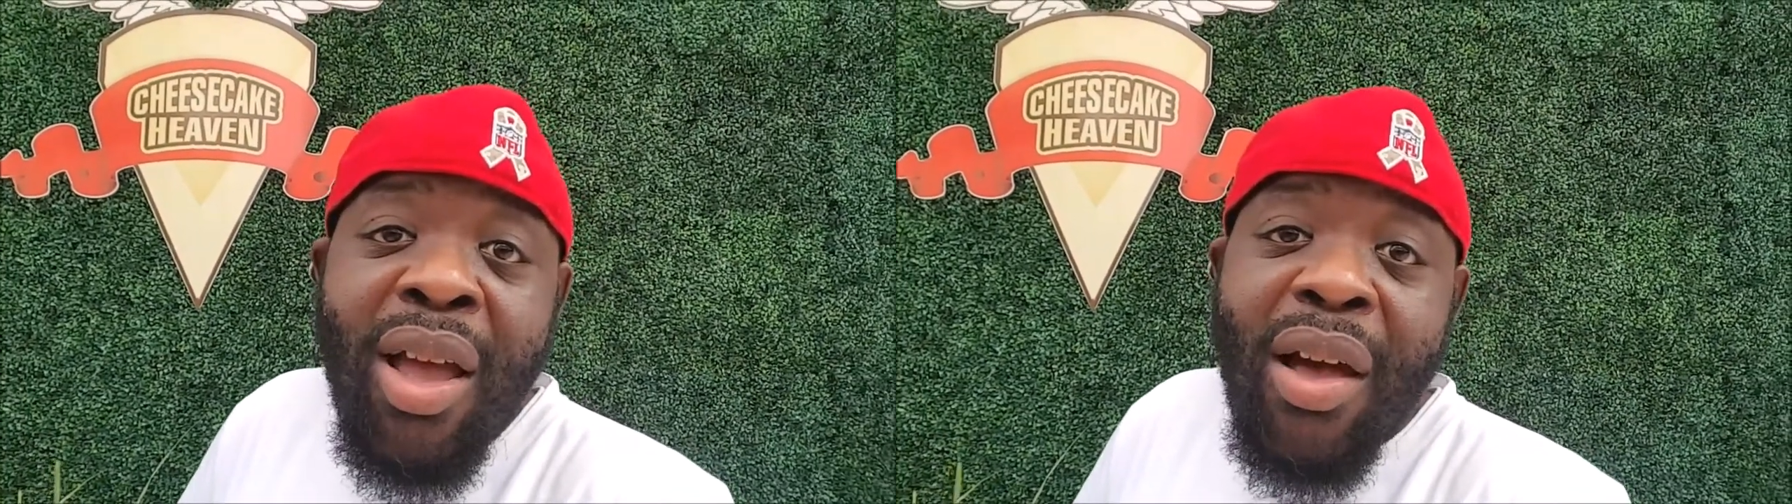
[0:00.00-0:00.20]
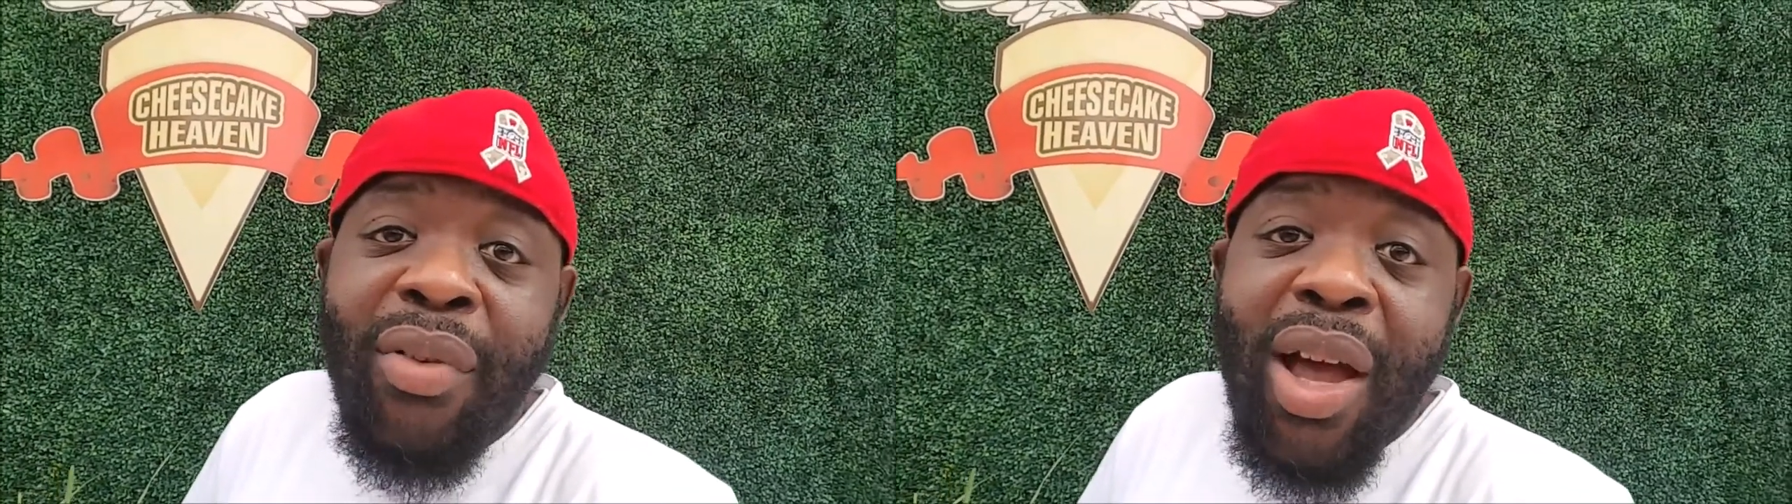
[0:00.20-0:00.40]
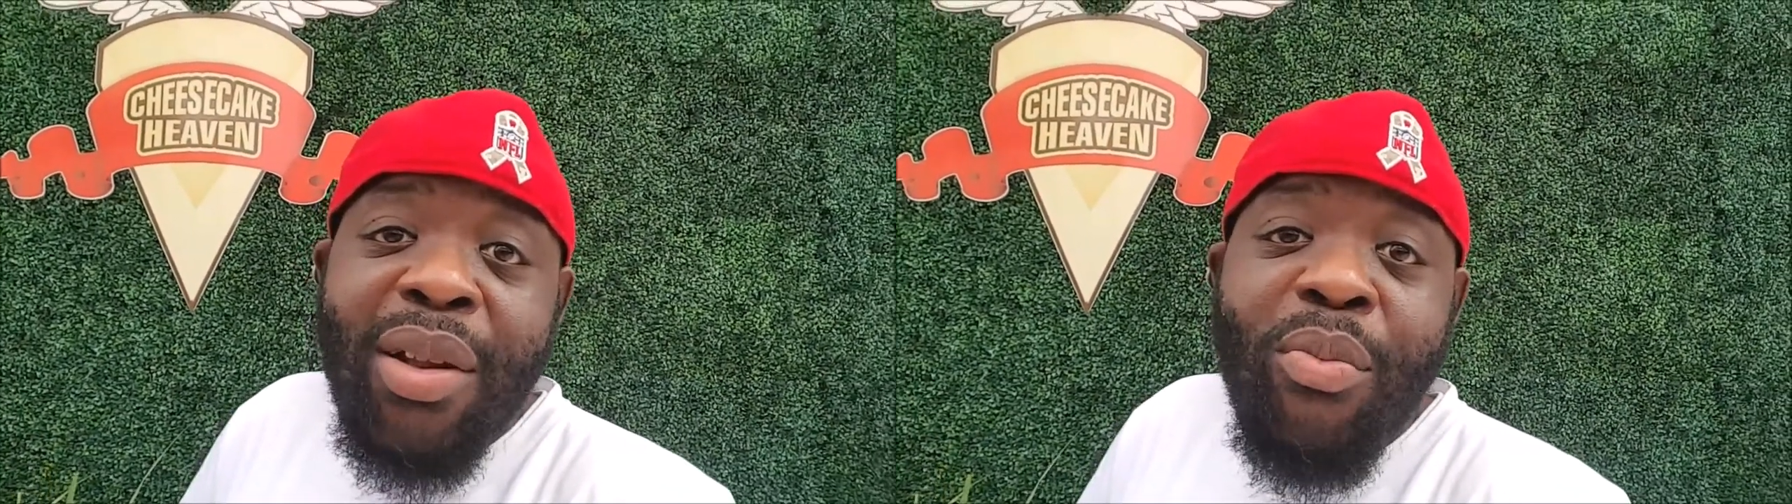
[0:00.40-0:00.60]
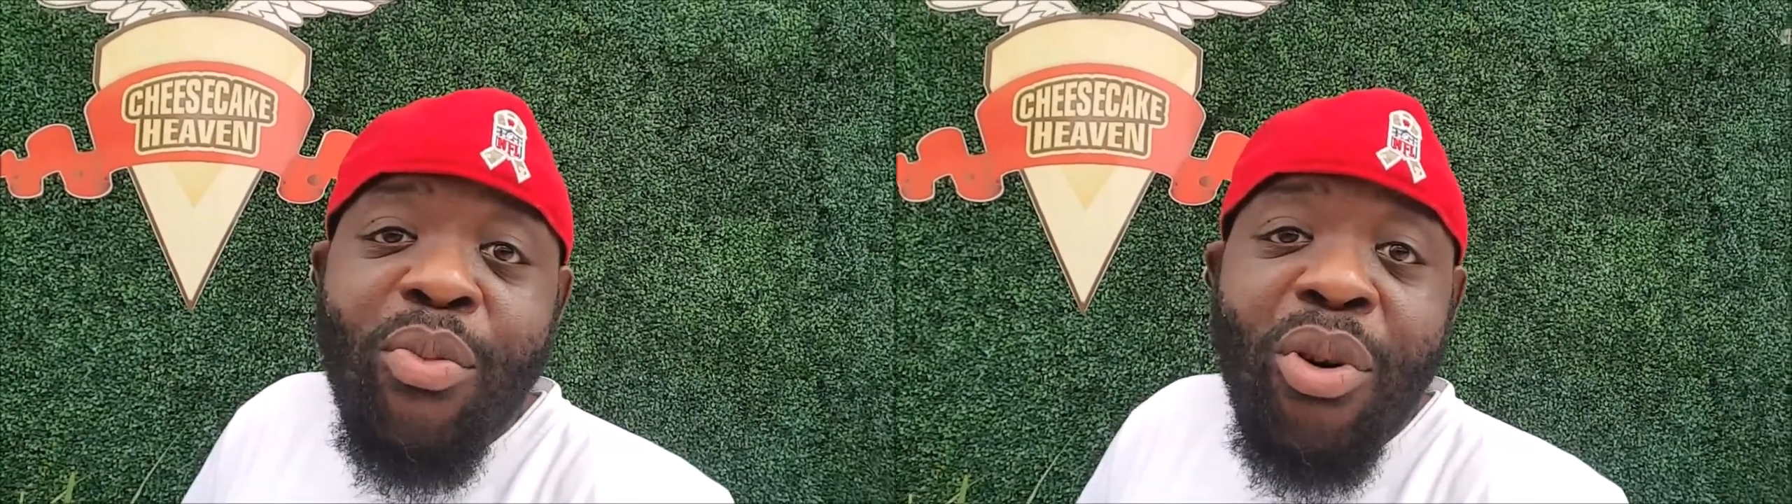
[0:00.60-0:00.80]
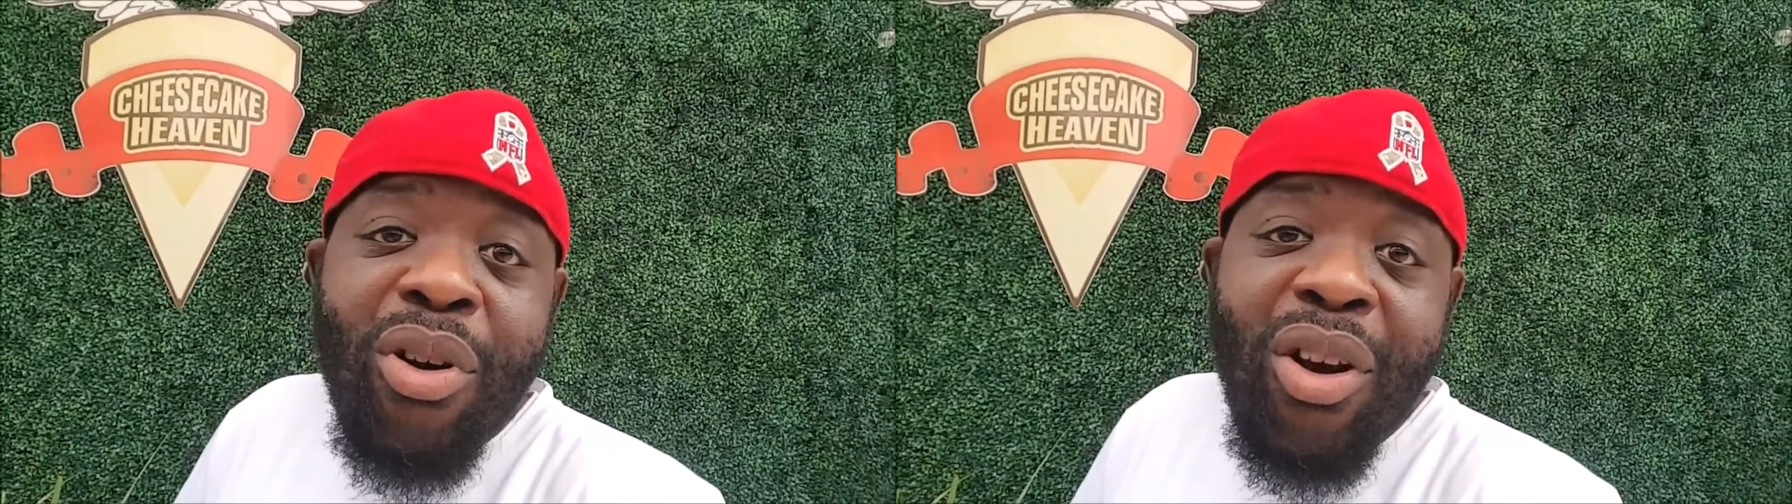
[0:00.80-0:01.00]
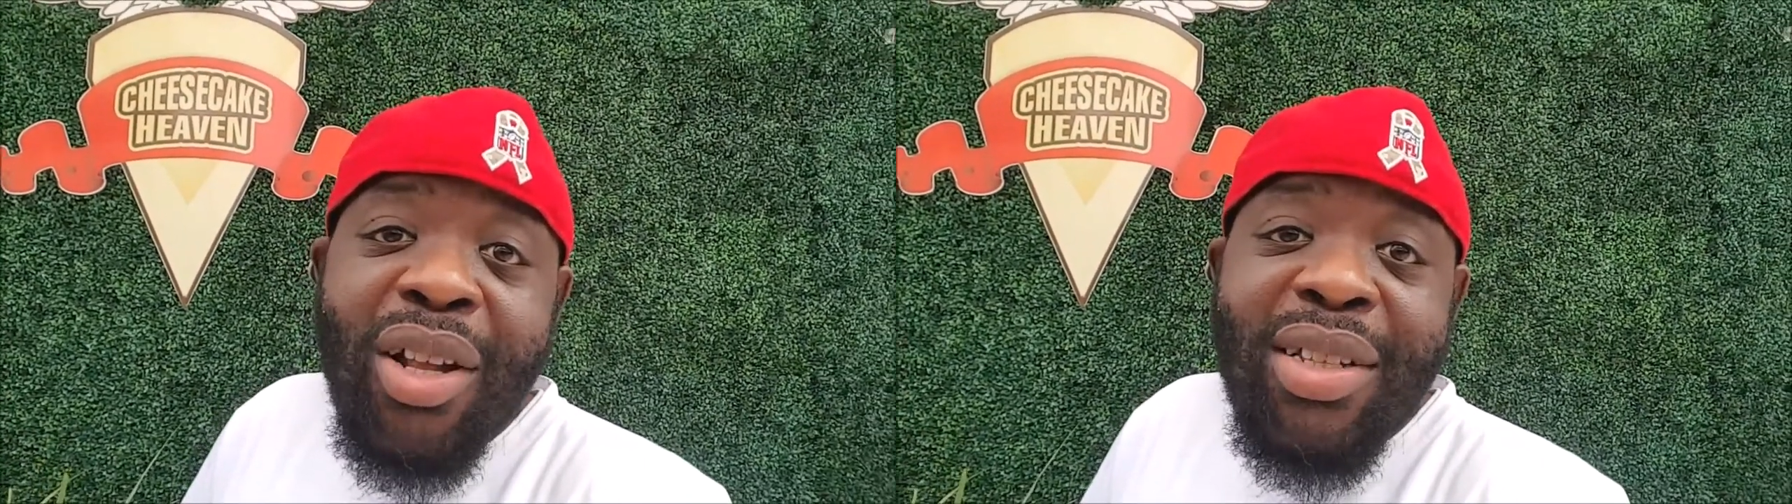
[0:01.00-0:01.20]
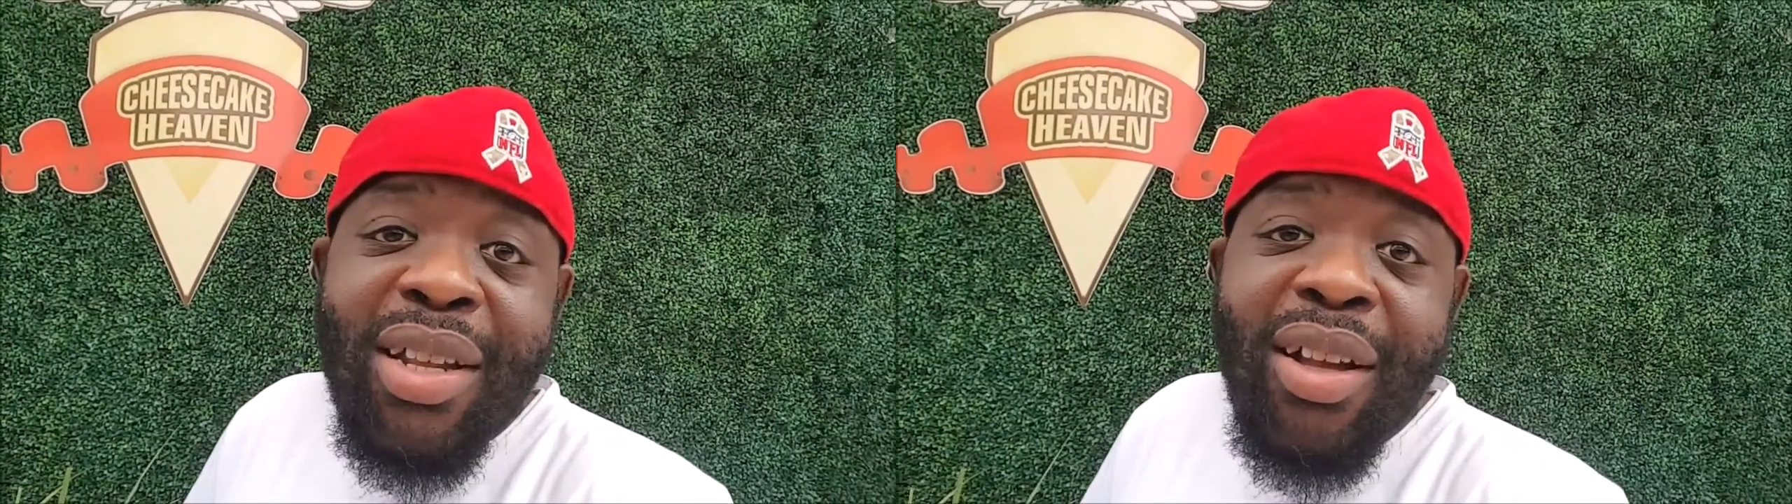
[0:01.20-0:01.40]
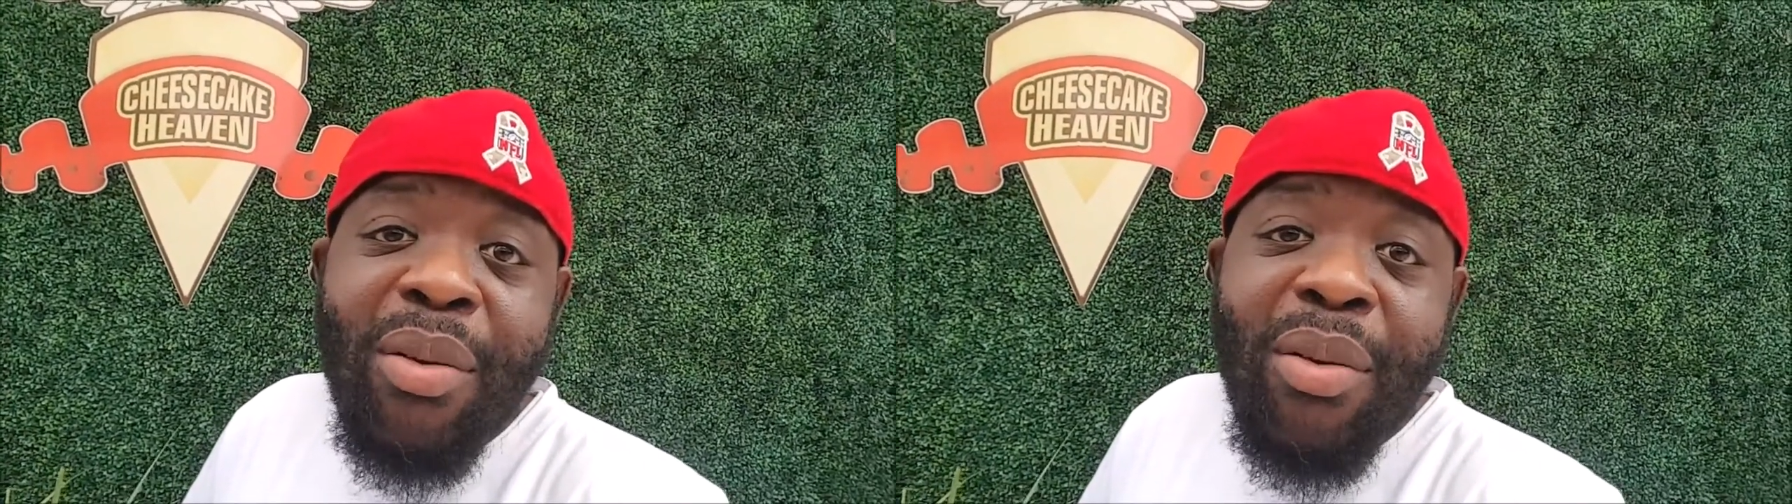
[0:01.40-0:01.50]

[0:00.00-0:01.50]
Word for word: I've got more content